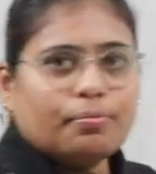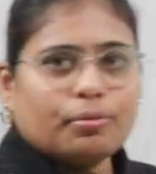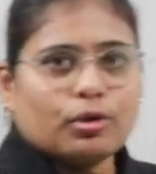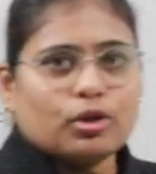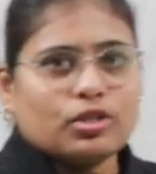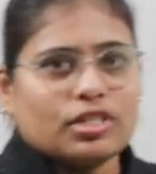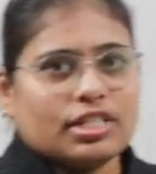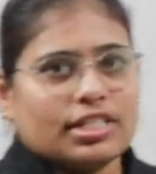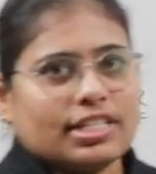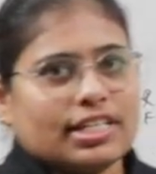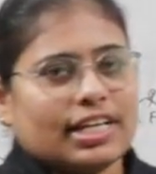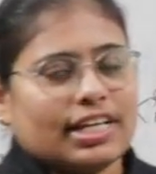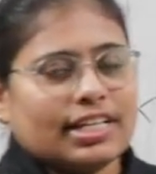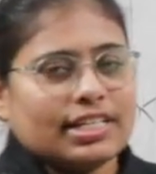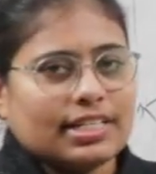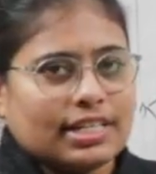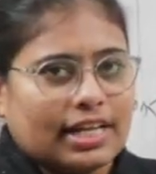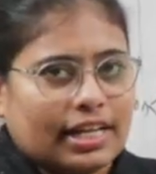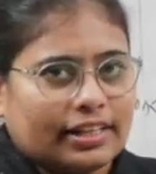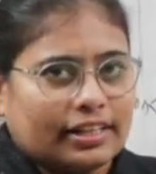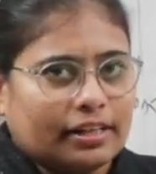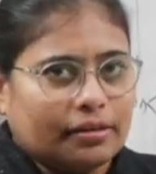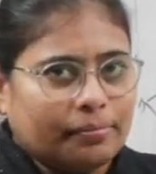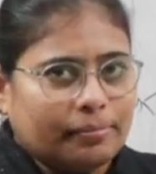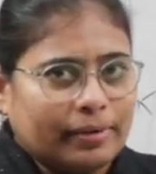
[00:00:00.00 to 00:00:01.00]
procedure is
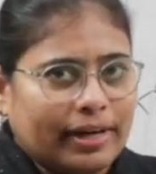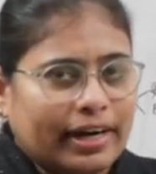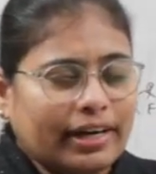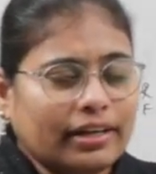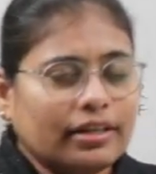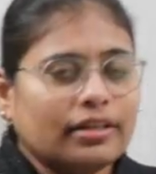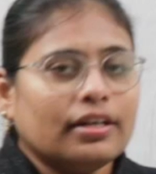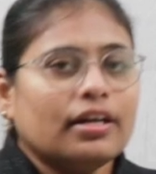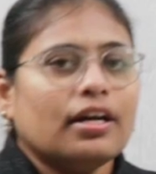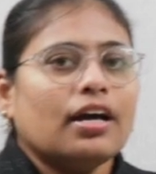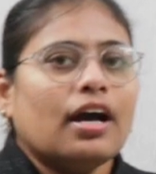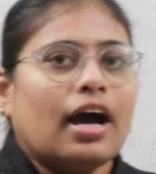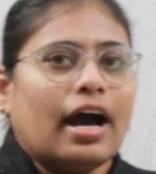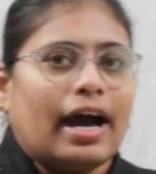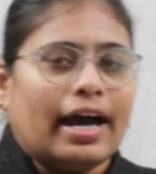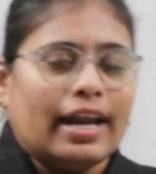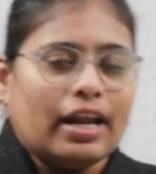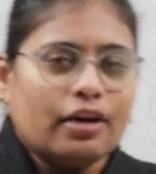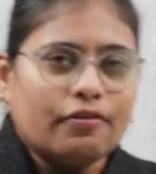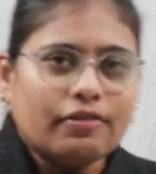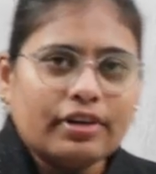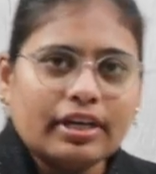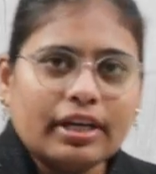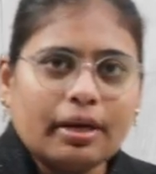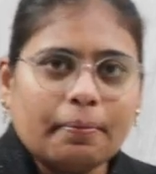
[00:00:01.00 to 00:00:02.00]
nothing but
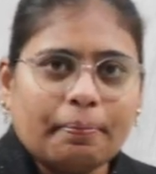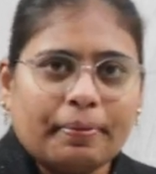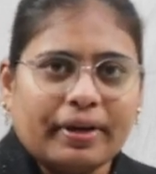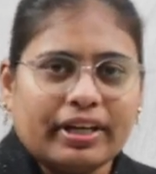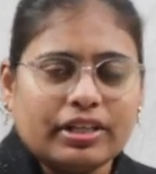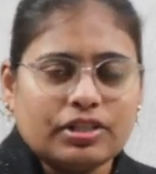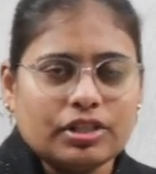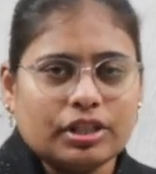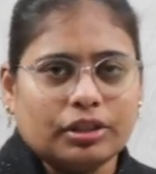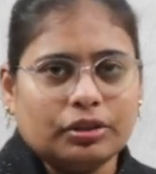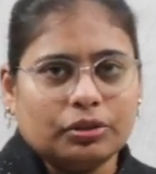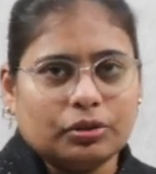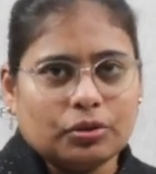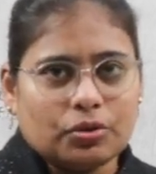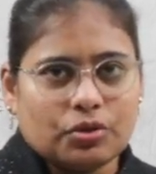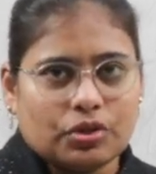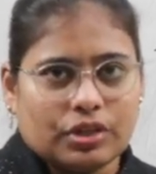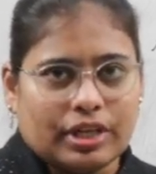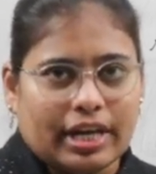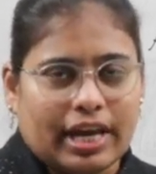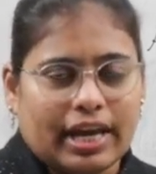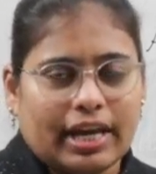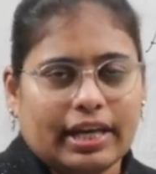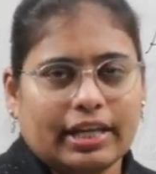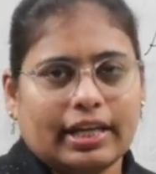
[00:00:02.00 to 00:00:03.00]
allowing a patient to
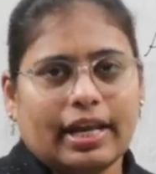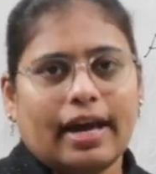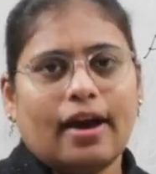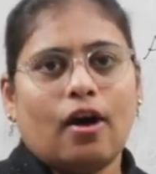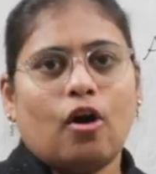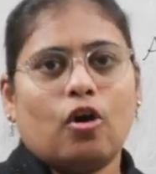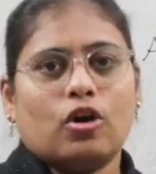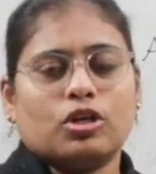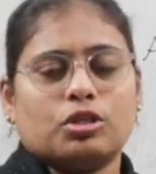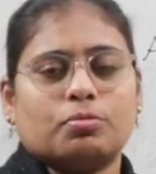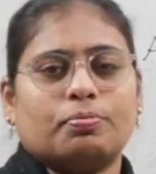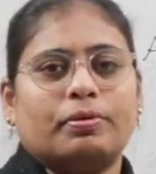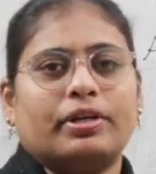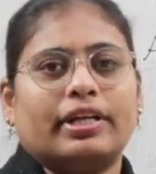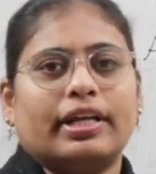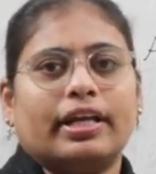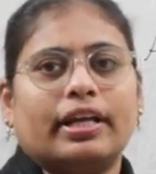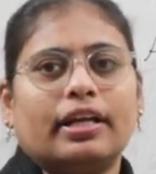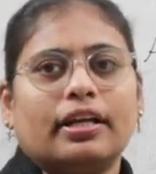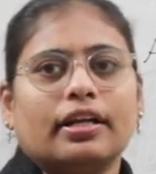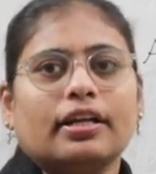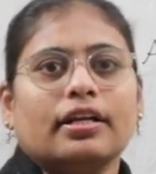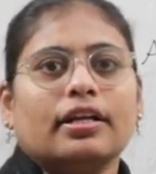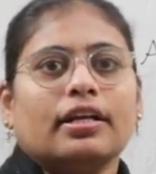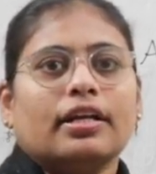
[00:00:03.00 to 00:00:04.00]
stay in a hospital
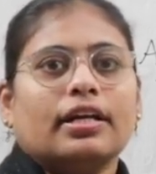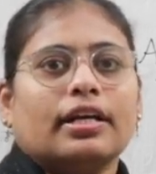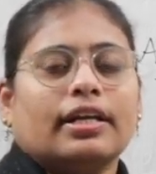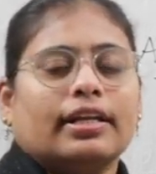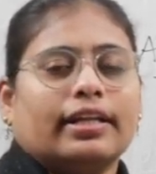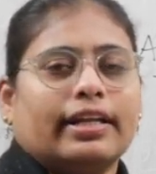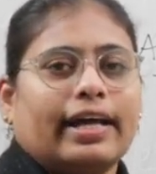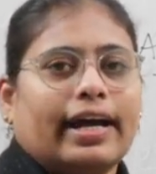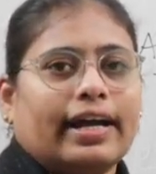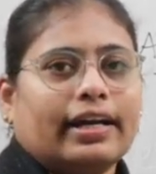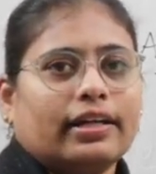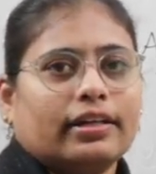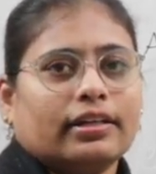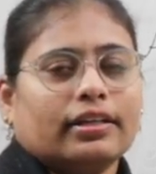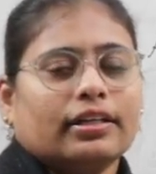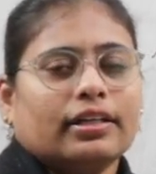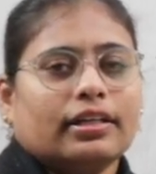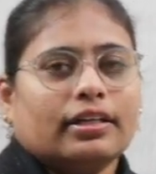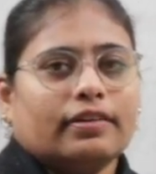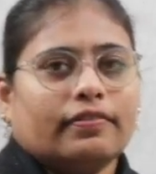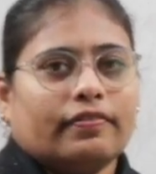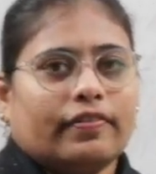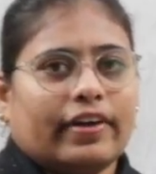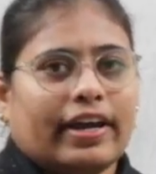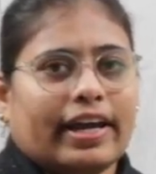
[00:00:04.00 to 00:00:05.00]
that
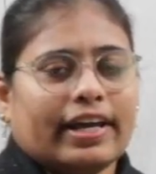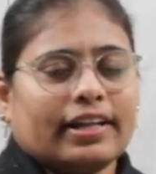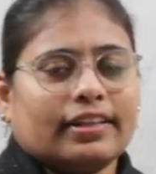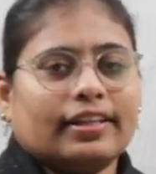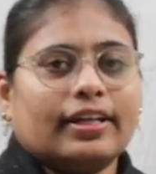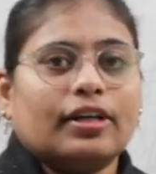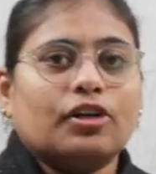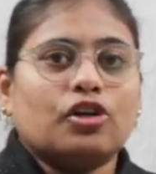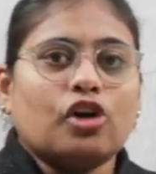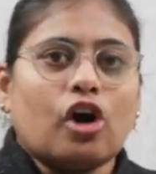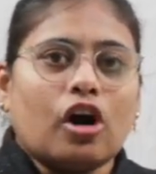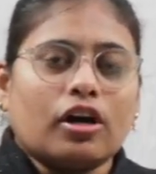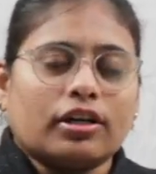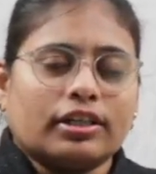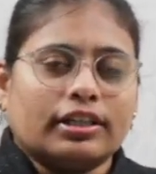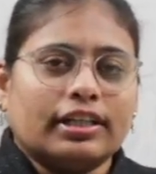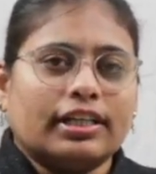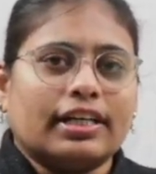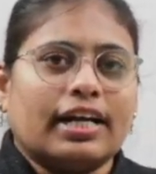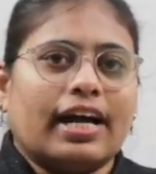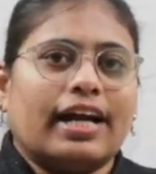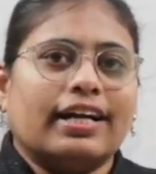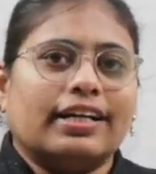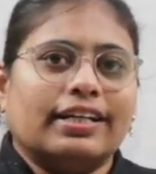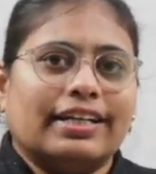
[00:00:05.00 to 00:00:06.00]
where the doctor
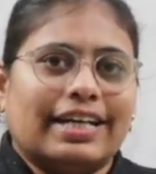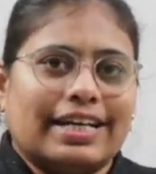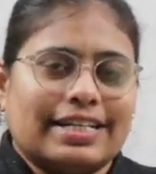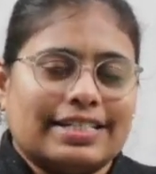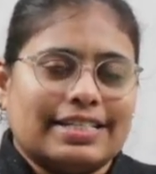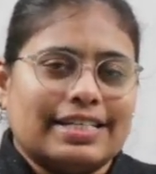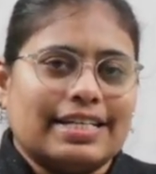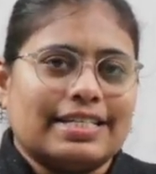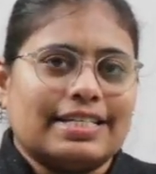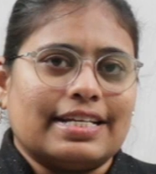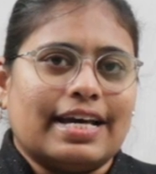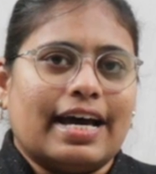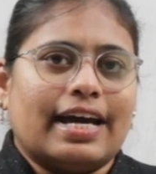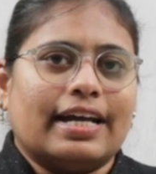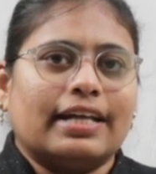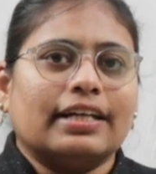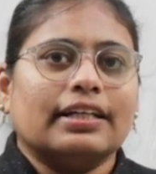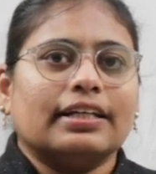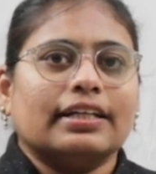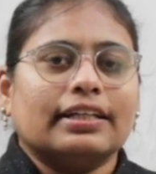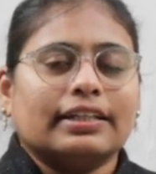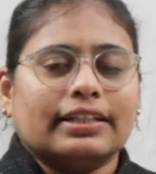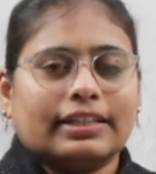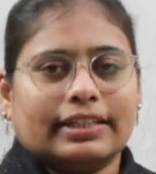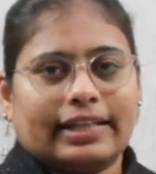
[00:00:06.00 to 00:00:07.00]
and nurses are
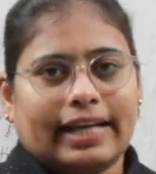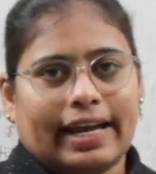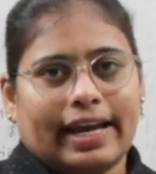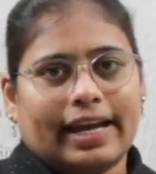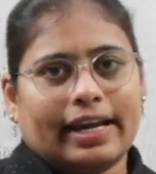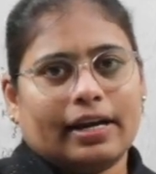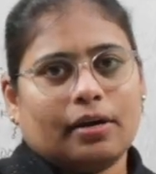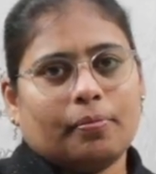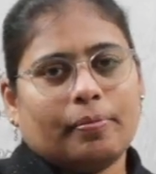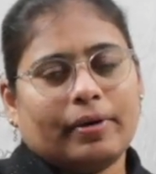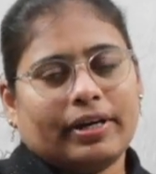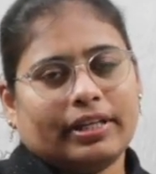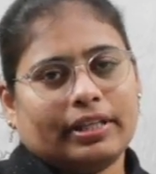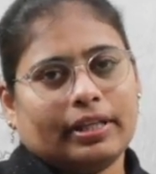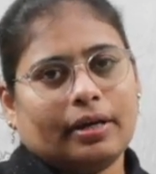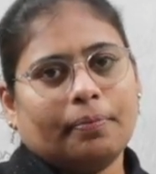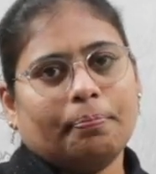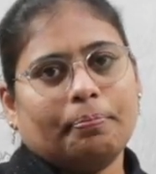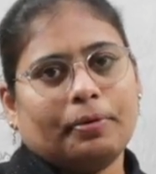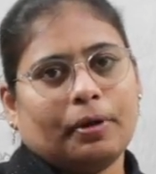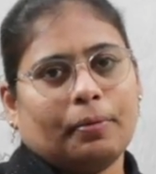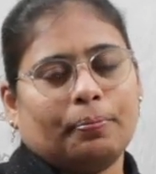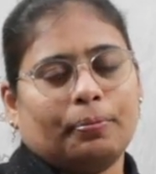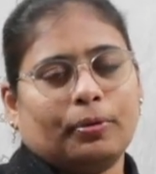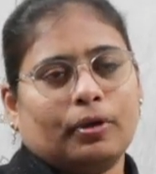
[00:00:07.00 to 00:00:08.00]
cared by the
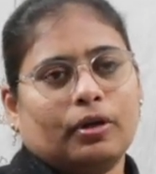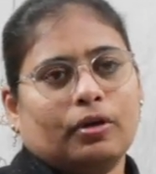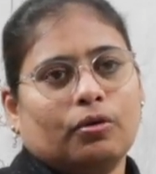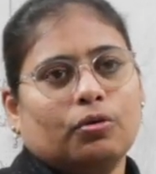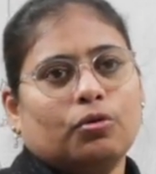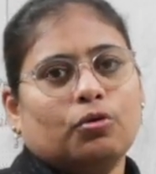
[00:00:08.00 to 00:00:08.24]
people.